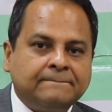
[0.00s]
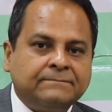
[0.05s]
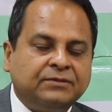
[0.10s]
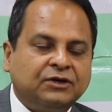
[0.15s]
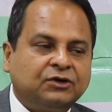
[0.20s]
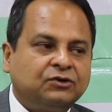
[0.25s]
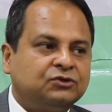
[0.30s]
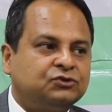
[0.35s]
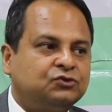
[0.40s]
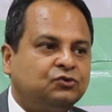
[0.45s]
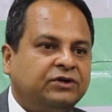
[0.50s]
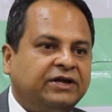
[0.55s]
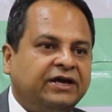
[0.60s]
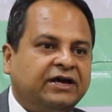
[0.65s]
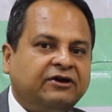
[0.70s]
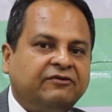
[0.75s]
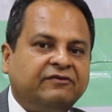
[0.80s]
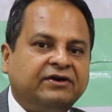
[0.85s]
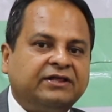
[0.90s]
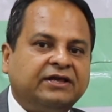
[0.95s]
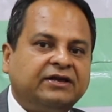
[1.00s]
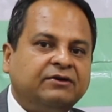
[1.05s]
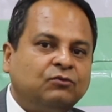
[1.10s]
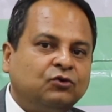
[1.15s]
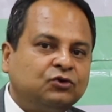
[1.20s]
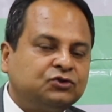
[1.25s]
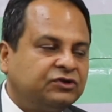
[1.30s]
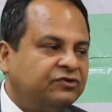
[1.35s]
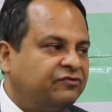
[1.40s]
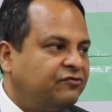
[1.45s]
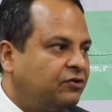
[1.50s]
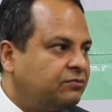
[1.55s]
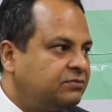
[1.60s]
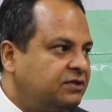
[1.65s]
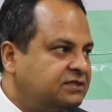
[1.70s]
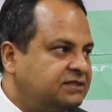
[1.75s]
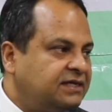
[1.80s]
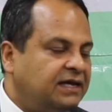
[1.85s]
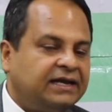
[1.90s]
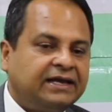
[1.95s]
because to take away the emotion from
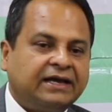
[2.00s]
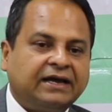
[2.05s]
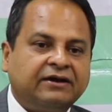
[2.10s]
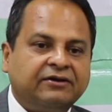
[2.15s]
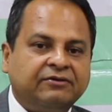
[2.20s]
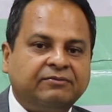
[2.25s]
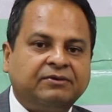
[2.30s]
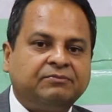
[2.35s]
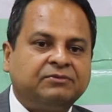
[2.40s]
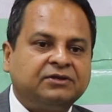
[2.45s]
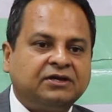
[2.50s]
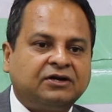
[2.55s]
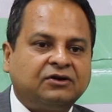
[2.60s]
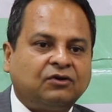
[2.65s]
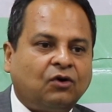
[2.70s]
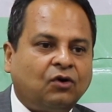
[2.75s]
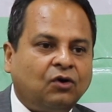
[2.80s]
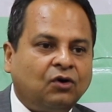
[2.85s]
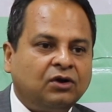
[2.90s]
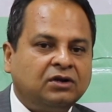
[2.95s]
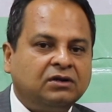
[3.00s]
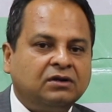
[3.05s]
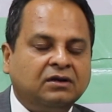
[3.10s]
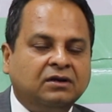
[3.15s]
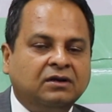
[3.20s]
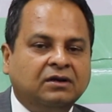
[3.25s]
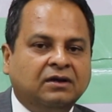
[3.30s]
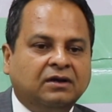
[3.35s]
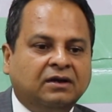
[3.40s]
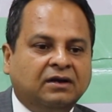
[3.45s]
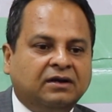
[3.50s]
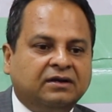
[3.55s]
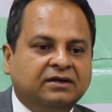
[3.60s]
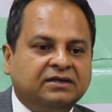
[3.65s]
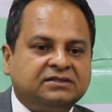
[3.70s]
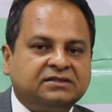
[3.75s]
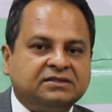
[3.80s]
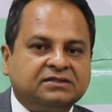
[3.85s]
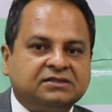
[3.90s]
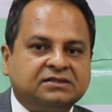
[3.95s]
the selling. And remember that all
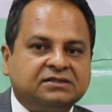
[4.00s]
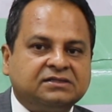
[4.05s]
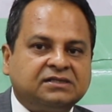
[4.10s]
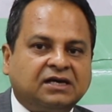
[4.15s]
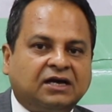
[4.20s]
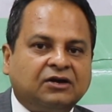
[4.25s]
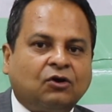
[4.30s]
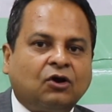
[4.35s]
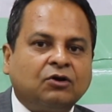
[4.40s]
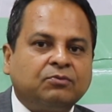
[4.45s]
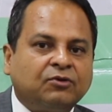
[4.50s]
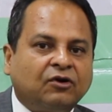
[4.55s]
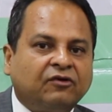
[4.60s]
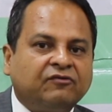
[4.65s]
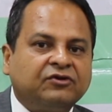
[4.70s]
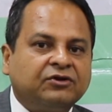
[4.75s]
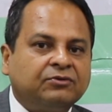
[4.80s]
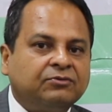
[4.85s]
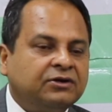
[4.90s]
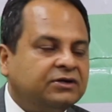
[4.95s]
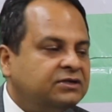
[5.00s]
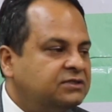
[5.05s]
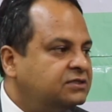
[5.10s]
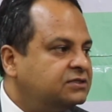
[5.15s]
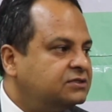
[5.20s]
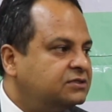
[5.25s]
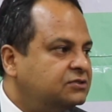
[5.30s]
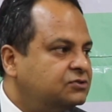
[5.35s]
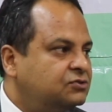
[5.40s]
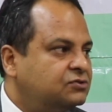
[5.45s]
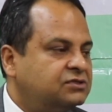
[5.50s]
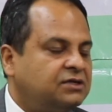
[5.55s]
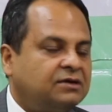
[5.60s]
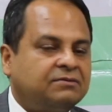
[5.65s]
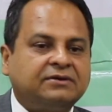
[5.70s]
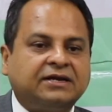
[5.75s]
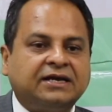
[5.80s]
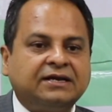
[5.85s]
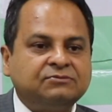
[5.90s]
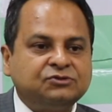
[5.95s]
decisions are not profitable decisions. So
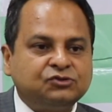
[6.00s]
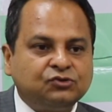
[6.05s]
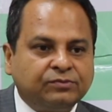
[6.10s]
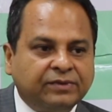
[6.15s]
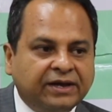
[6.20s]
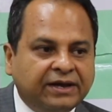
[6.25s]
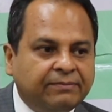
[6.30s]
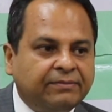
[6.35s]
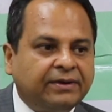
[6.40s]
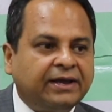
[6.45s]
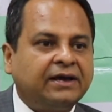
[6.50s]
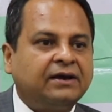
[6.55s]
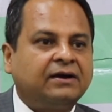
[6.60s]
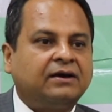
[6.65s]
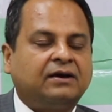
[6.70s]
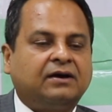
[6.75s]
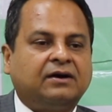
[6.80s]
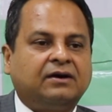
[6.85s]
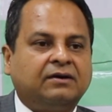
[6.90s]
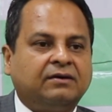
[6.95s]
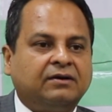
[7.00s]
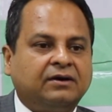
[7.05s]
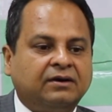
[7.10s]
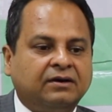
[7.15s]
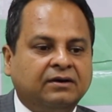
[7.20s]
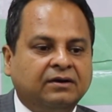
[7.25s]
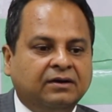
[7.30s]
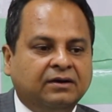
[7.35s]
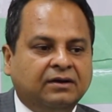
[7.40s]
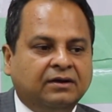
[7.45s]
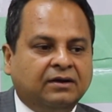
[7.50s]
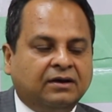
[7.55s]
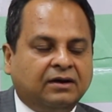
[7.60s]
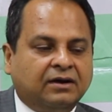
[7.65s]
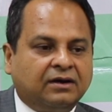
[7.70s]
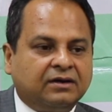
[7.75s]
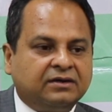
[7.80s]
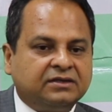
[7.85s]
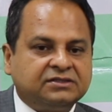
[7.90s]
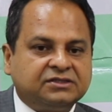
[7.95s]
sometimes you may make
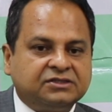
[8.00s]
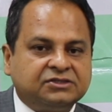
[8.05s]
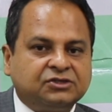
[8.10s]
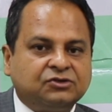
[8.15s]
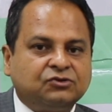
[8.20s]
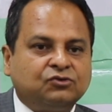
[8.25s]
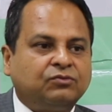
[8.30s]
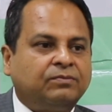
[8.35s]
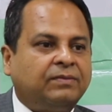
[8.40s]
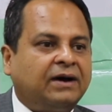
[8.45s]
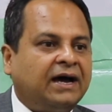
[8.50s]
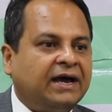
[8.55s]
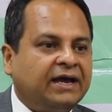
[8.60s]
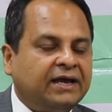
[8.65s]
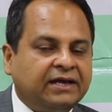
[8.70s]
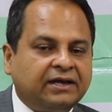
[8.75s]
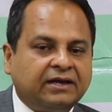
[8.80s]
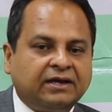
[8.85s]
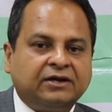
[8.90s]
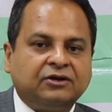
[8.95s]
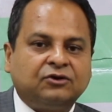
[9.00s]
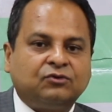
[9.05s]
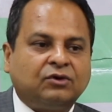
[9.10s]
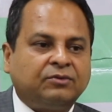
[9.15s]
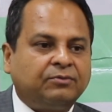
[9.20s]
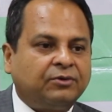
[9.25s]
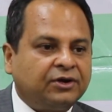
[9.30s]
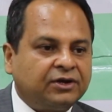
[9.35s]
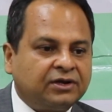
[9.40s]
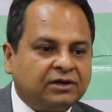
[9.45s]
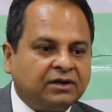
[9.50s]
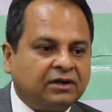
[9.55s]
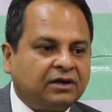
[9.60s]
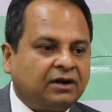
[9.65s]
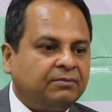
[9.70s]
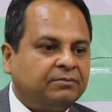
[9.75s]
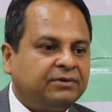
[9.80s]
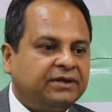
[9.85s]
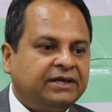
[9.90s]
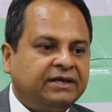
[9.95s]
a decision to buy into a particular
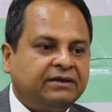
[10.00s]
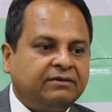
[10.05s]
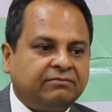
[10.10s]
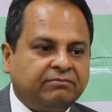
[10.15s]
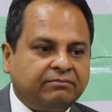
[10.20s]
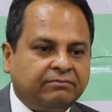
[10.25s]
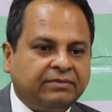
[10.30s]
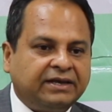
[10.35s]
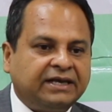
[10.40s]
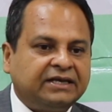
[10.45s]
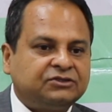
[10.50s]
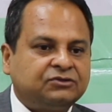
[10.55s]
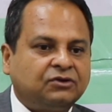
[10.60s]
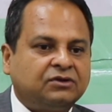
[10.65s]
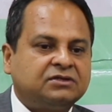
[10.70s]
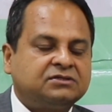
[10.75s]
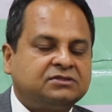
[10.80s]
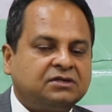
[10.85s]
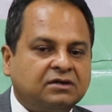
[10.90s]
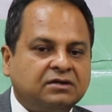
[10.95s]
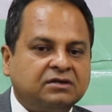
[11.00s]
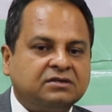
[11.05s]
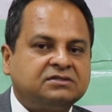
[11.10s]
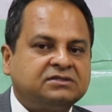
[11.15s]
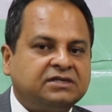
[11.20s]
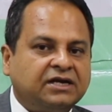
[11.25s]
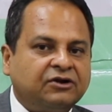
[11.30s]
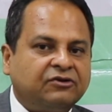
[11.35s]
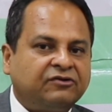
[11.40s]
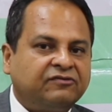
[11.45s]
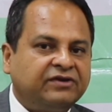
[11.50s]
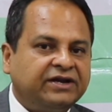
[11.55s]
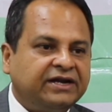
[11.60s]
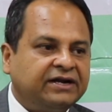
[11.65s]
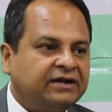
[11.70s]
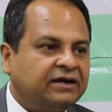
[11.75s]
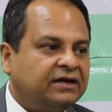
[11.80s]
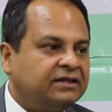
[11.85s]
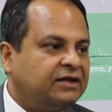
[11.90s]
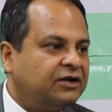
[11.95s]
company based on a certain set of
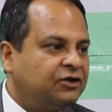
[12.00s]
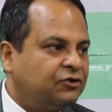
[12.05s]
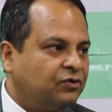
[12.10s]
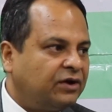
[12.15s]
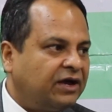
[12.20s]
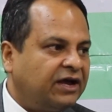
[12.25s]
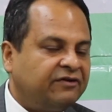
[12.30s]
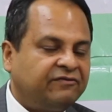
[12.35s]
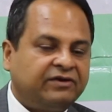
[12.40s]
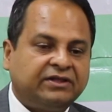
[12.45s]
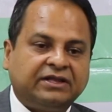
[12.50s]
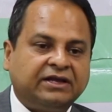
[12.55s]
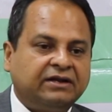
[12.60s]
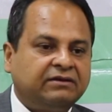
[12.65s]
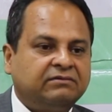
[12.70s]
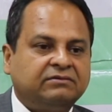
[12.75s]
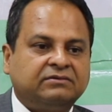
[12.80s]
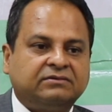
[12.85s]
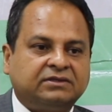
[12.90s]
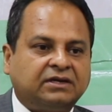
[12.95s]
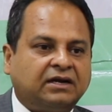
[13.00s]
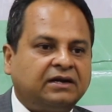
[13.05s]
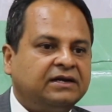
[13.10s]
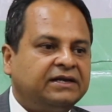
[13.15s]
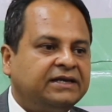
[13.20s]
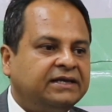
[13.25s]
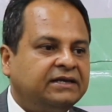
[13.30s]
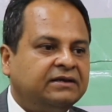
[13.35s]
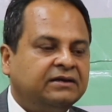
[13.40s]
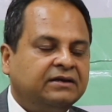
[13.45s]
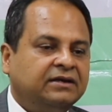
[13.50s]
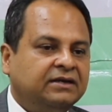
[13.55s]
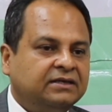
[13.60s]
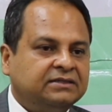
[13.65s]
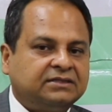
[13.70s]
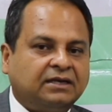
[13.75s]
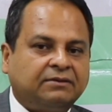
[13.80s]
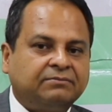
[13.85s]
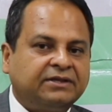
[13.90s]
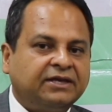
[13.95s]
data that you have, and then suddenly
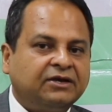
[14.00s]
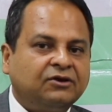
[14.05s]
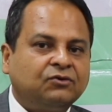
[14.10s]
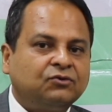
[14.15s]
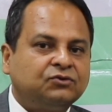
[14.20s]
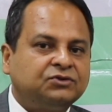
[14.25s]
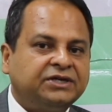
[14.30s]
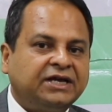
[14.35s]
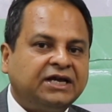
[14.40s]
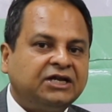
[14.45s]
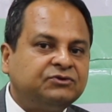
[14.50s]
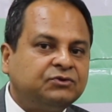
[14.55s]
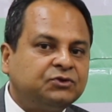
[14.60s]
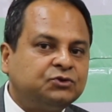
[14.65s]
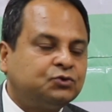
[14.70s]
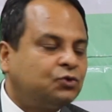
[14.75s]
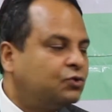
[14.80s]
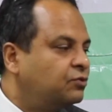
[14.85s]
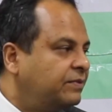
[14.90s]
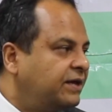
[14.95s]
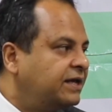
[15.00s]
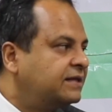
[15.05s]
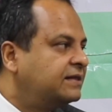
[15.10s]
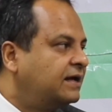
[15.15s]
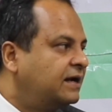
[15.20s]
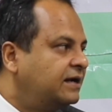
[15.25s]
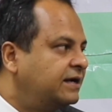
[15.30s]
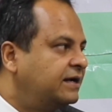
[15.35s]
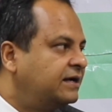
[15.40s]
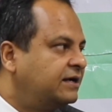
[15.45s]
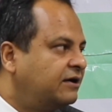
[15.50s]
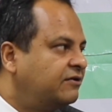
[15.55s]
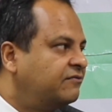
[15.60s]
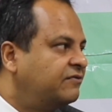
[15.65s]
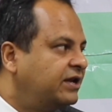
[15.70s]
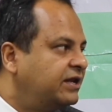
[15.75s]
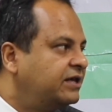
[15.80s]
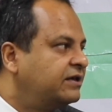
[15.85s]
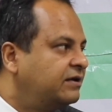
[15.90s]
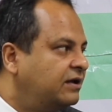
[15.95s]
something could change which could make that data
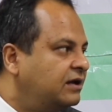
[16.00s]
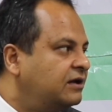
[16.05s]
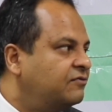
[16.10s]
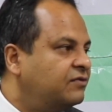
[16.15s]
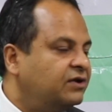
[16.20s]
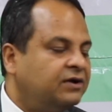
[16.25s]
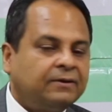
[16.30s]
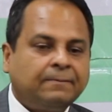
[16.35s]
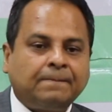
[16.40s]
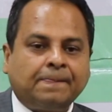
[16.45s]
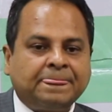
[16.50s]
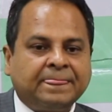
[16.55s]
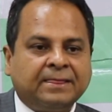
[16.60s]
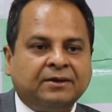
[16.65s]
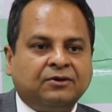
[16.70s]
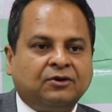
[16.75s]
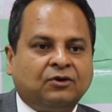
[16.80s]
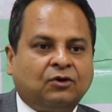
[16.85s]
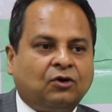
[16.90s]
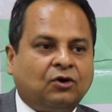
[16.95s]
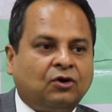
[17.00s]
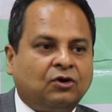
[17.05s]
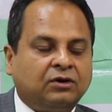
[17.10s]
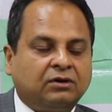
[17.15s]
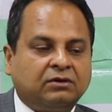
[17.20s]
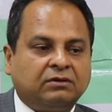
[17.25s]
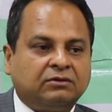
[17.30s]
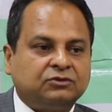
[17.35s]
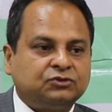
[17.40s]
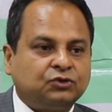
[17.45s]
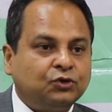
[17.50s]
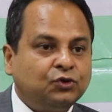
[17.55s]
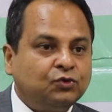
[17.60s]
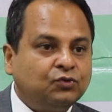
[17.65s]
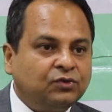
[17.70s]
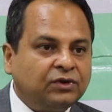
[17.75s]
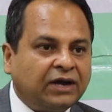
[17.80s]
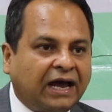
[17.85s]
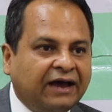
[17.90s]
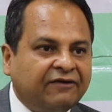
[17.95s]
very irrelevant. Or so you
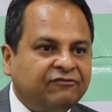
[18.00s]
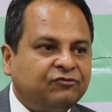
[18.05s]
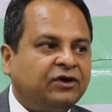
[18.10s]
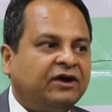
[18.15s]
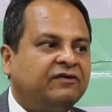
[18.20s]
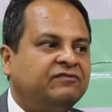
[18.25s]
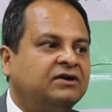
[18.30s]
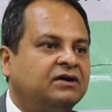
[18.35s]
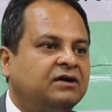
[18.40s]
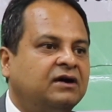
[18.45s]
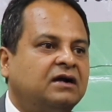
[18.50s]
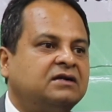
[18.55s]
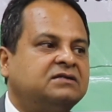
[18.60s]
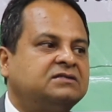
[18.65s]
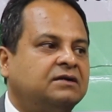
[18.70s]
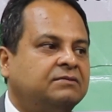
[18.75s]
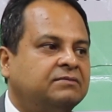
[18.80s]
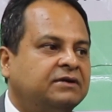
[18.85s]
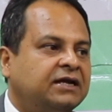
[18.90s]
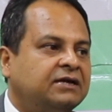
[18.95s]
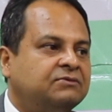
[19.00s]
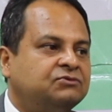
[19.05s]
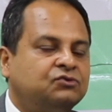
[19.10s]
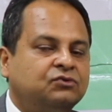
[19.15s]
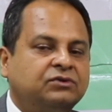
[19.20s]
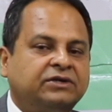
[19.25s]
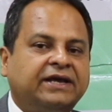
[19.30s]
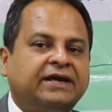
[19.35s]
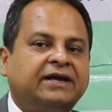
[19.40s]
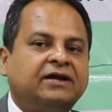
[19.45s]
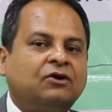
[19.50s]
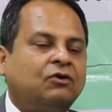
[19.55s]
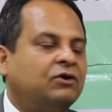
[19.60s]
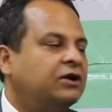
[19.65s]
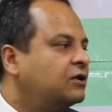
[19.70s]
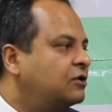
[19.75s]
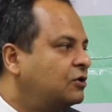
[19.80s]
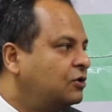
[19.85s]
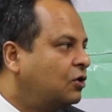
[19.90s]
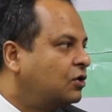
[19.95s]
will have to have the guts sometimes to take it out
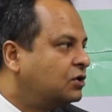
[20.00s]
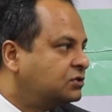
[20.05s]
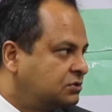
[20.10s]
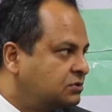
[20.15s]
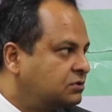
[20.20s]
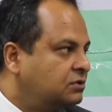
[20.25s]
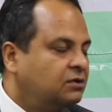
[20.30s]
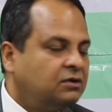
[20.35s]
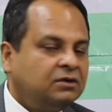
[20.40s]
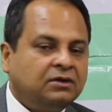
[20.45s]
at a loss.